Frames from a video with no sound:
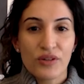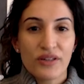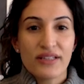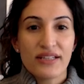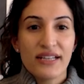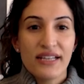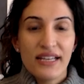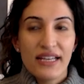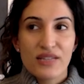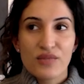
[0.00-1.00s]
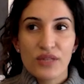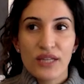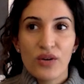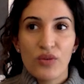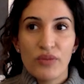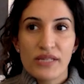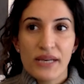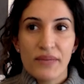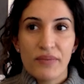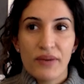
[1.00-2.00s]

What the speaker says: And it's really opened up,